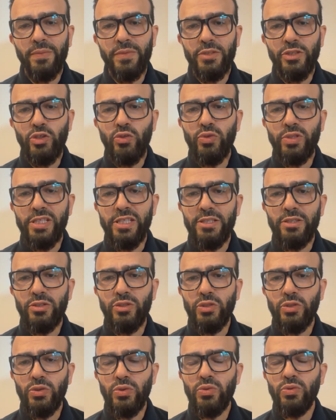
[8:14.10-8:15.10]
You need
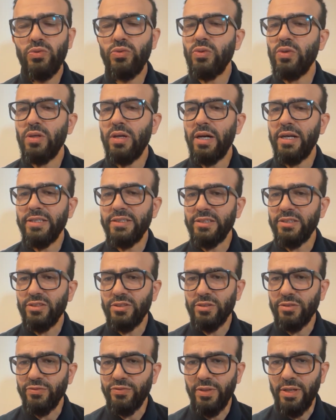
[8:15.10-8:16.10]
to
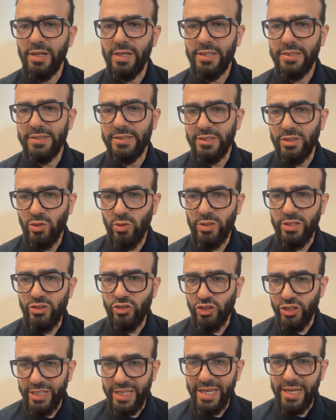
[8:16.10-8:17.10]
identify the
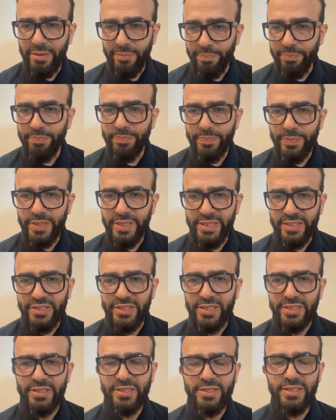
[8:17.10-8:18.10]
knowledge gap
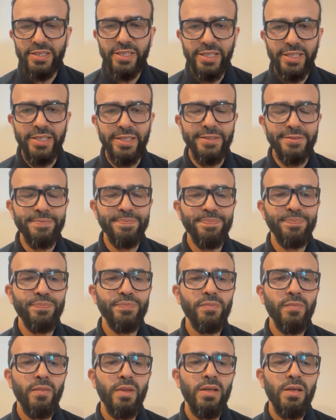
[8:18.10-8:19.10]
exists here.
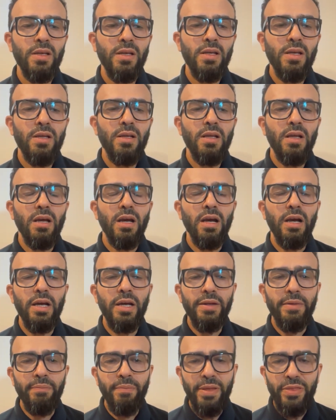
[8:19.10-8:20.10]

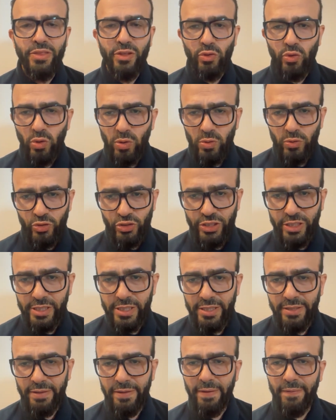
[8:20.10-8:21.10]

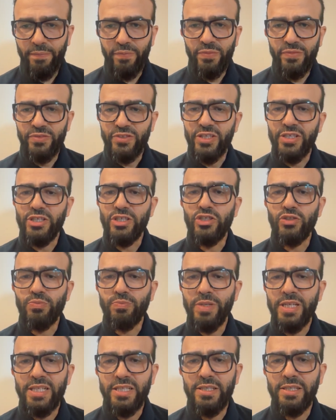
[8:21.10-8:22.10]
Methodology, there is
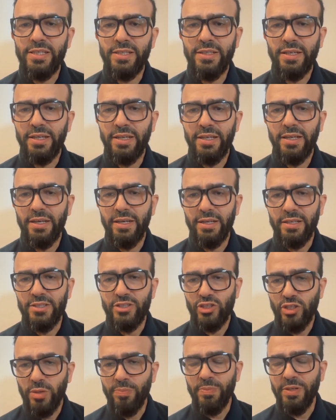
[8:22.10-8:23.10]
many
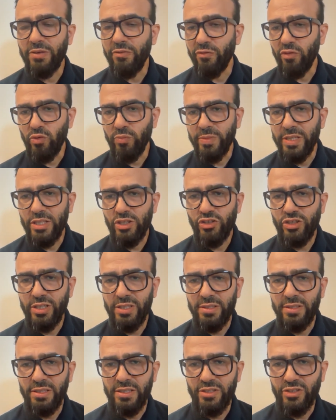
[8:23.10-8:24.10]
sub information
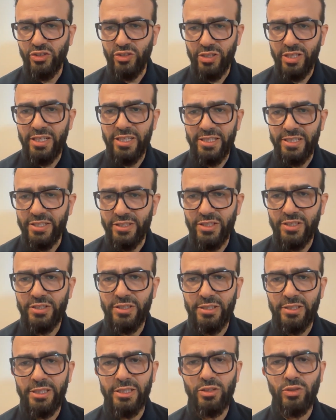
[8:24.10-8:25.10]
is really
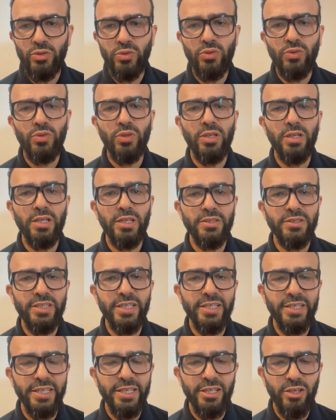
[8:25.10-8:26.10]
necessary to
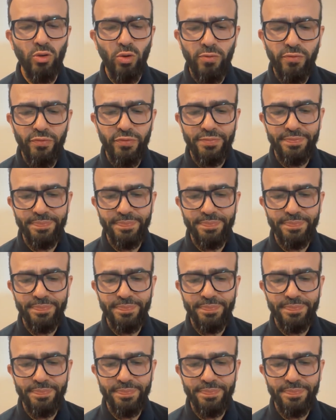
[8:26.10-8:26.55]
take care of.